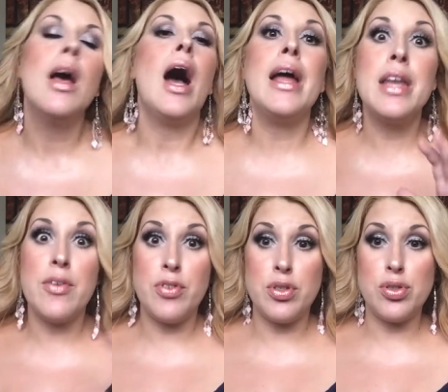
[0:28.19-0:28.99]
I
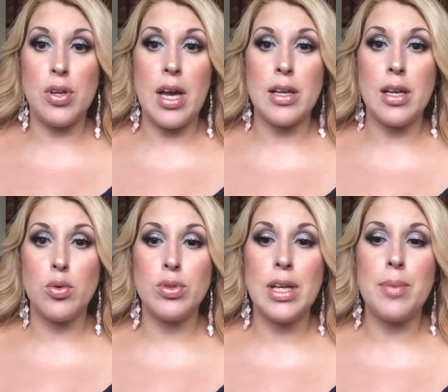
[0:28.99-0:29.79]
never used to like
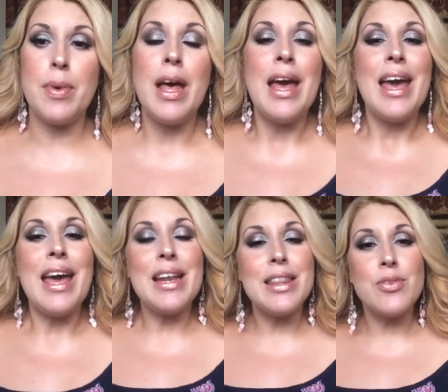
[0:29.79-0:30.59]
liquid lip.
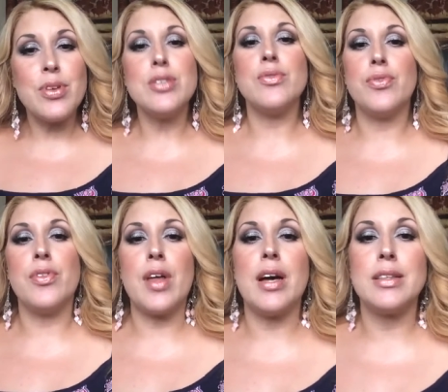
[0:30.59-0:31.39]
And the reason for
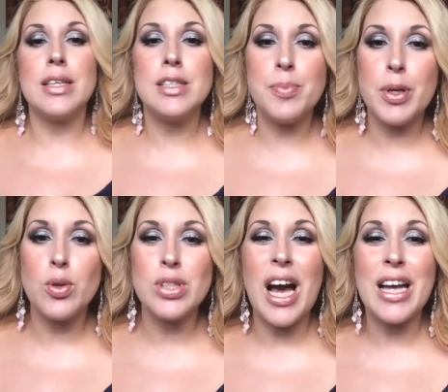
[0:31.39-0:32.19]
that, it's
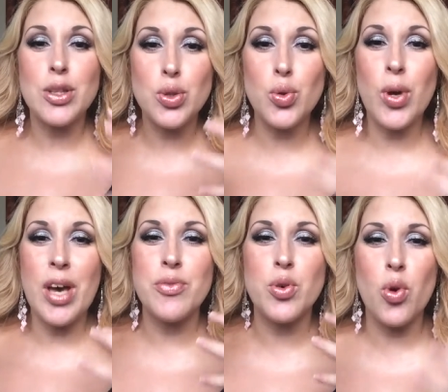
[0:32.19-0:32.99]
because I do
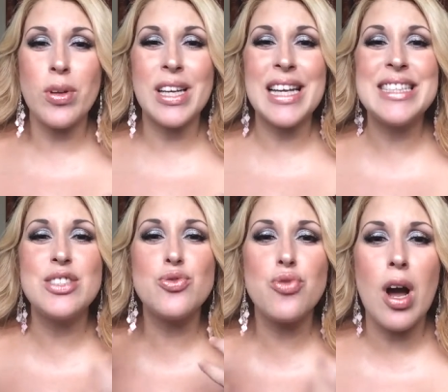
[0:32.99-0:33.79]
have chronically
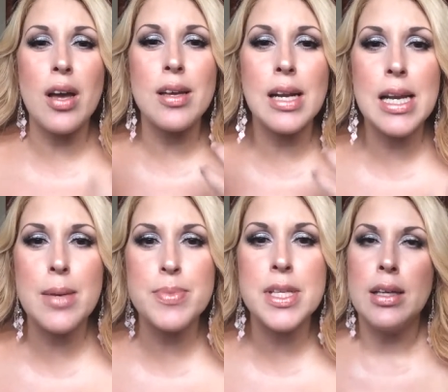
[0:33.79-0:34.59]
dry
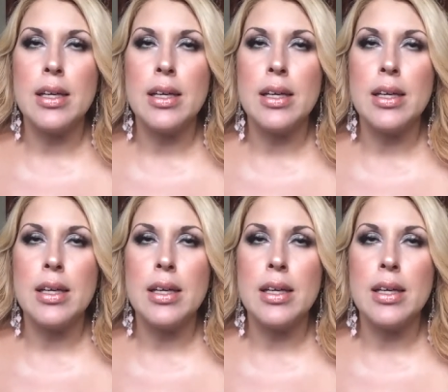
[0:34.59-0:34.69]
lips.